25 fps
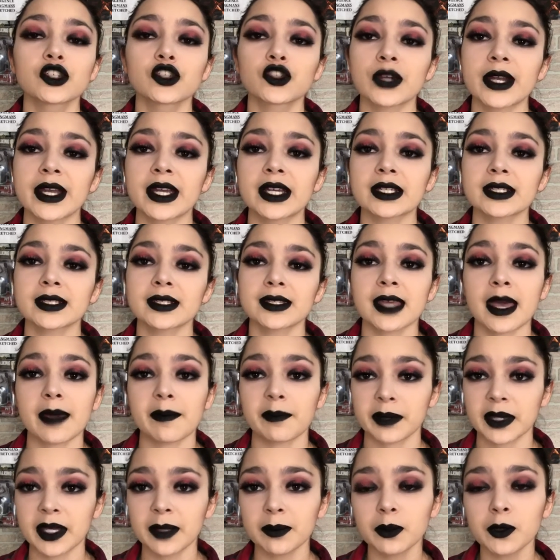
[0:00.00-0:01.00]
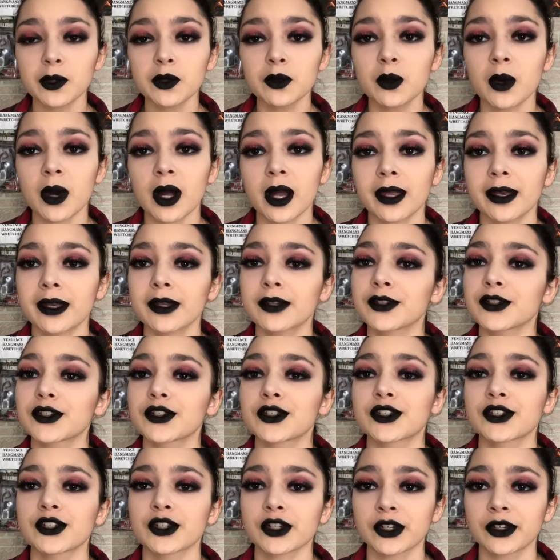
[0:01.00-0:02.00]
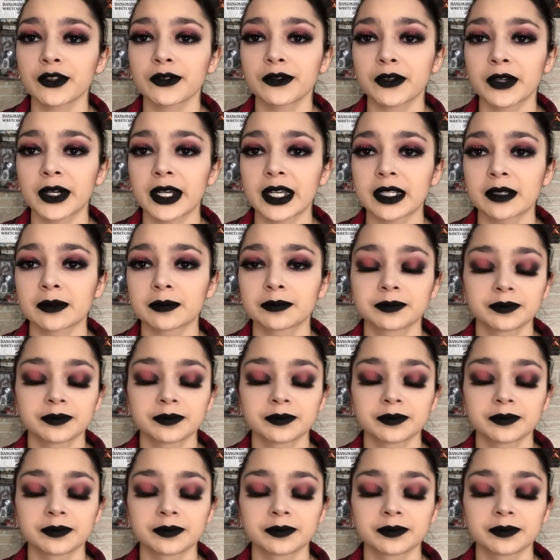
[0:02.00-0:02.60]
drinks that people want sugar-free.